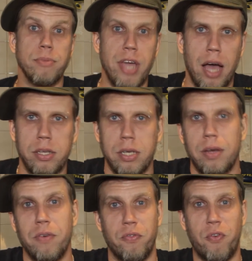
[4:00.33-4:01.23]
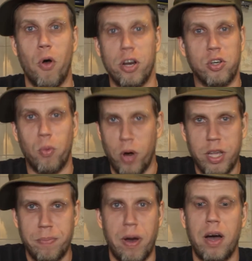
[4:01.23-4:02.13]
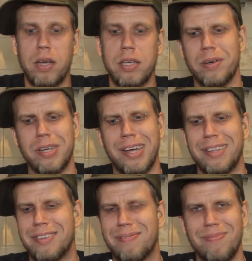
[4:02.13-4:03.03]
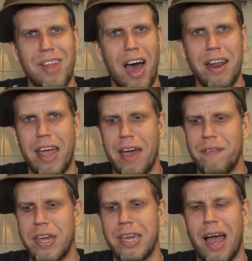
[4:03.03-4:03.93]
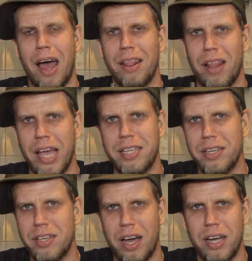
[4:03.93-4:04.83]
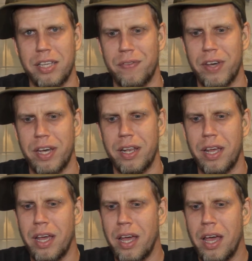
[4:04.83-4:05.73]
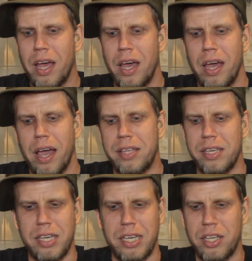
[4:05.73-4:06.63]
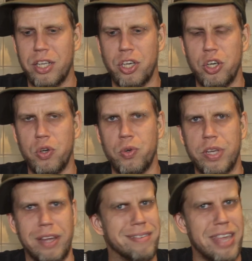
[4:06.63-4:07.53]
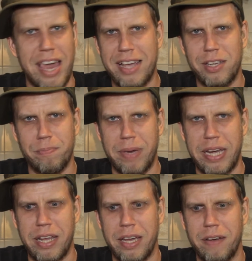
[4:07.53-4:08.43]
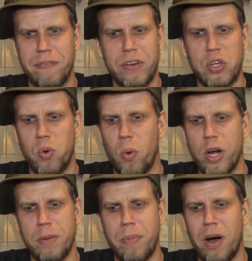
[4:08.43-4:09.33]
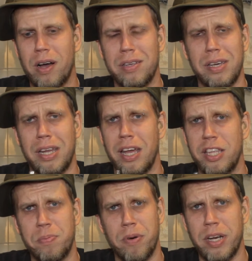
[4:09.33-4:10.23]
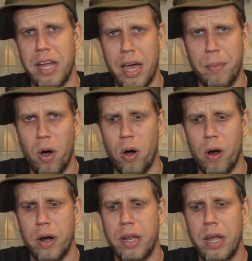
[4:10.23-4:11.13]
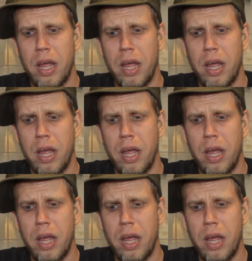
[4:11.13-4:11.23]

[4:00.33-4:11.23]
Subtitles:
Yes. For 20 bucks, it's not heavy. I like the size of it. It's easy to use. It takes a beating. For 20 bucks, it hits pretty damn hard.